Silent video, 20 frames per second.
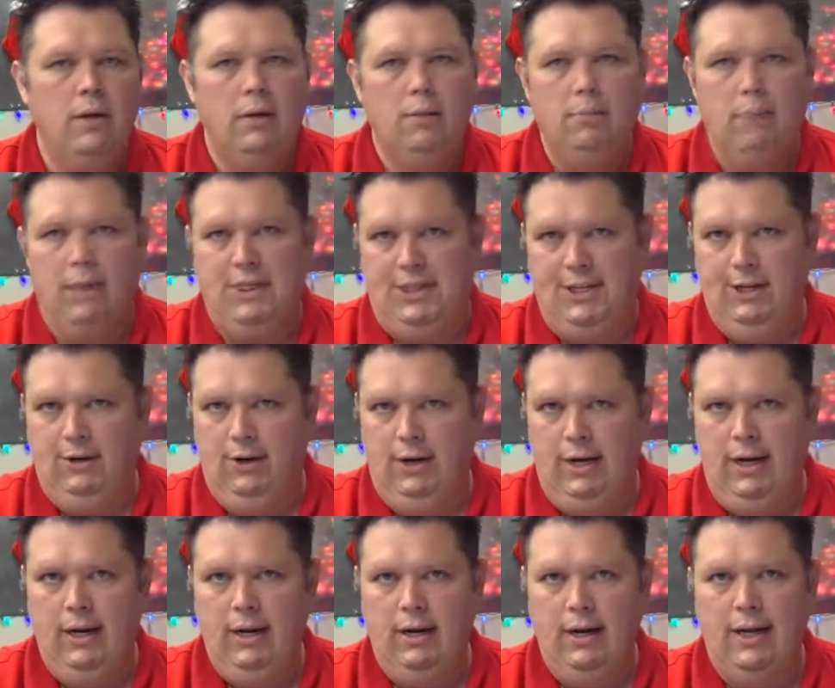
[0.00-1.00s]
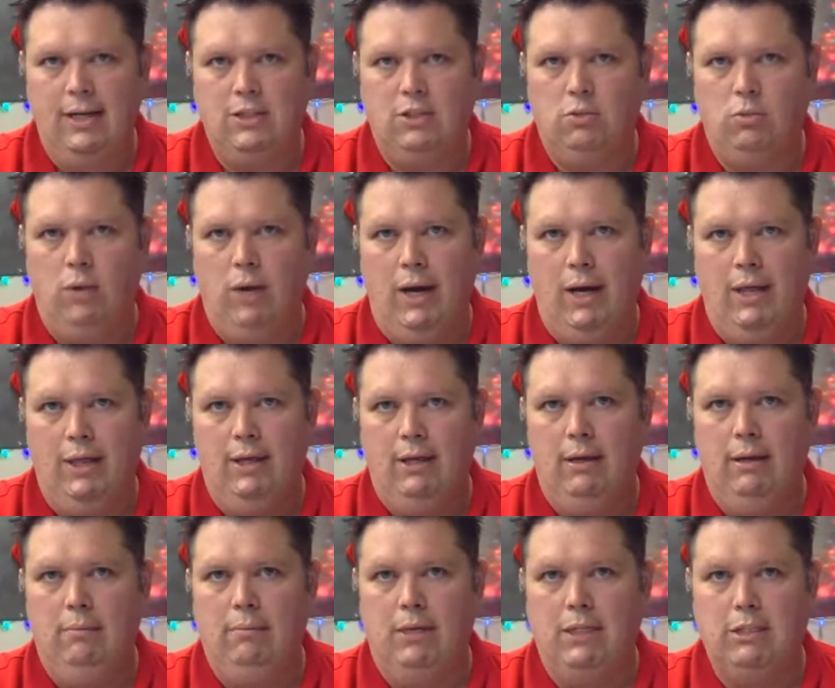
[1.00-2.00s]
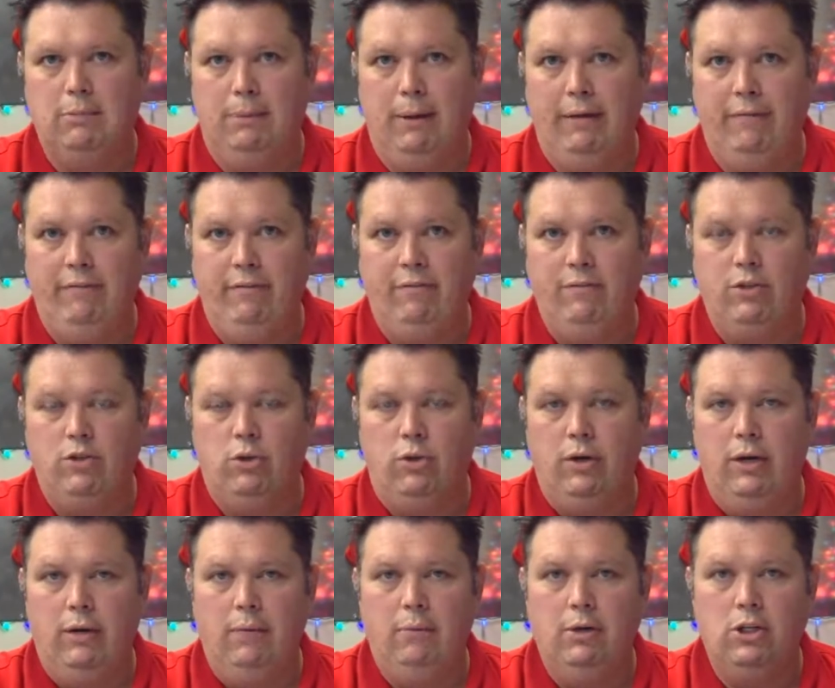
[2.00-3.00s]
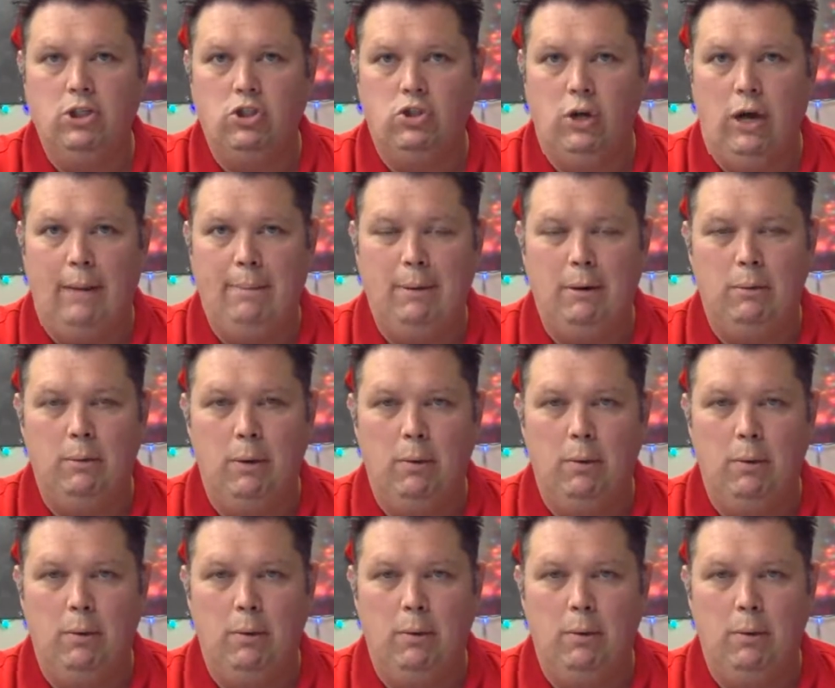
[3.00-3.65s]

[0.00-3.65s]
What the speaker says: My theory as to why the month supply of inventory number is dropping,